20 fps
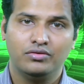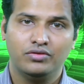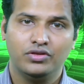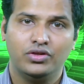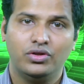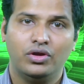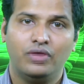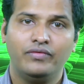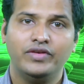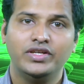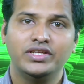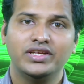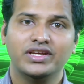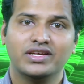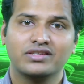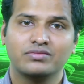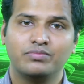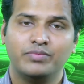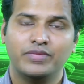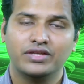the novelty
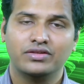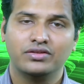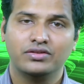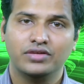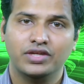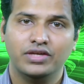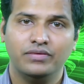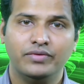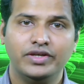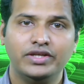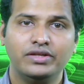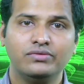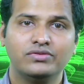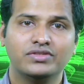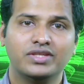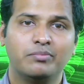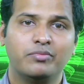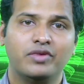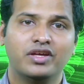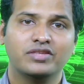aspect, the inventive
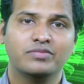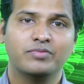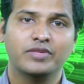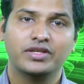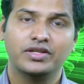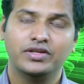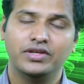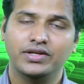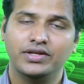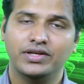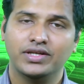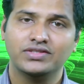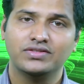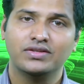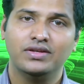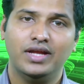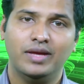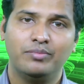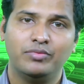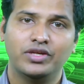step aspect and the
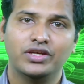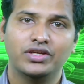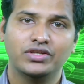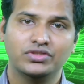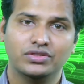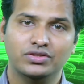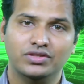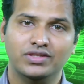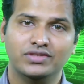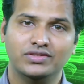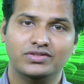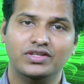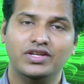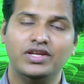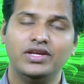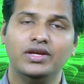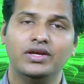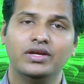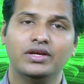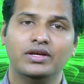industrial application, these
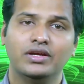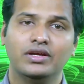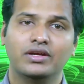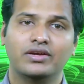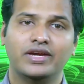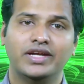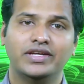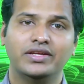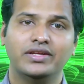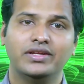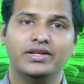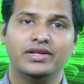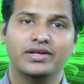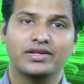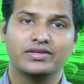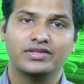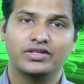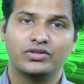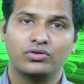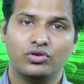three
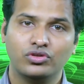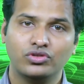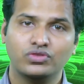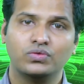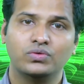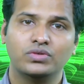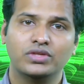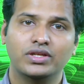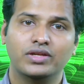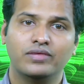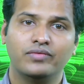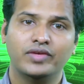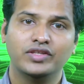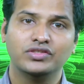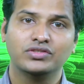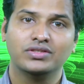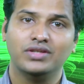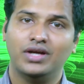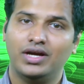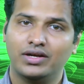criteria that constitute an
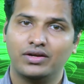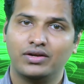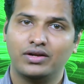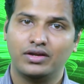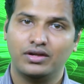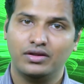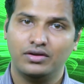invention are